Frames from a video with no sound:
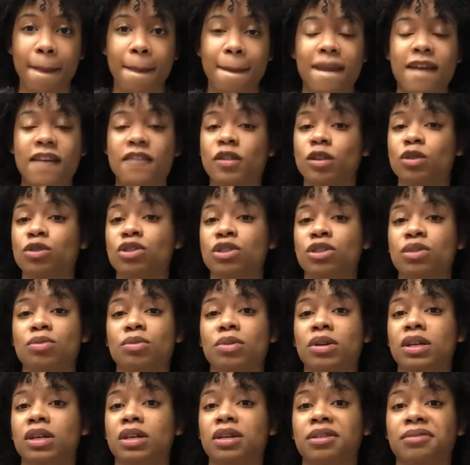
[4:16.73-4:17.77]
If you just want
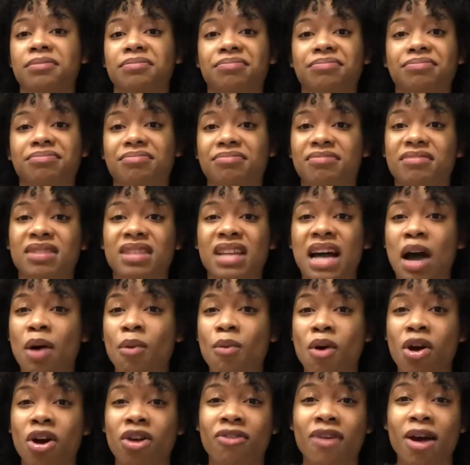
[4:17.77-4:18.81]
to not
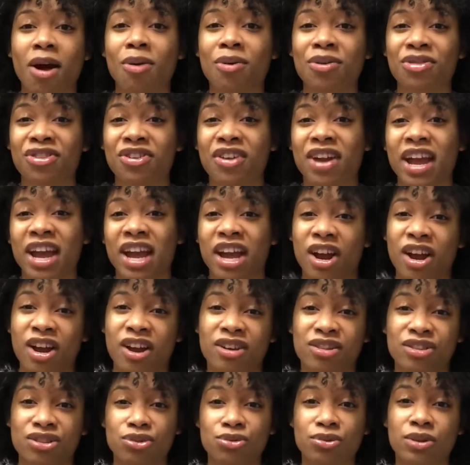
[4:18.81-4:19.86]
walk around with your hair
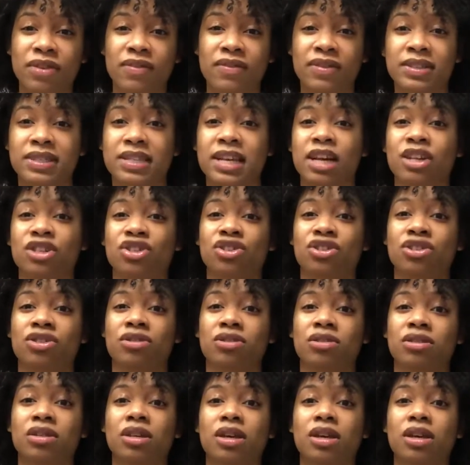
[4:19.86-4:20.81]
two different textures,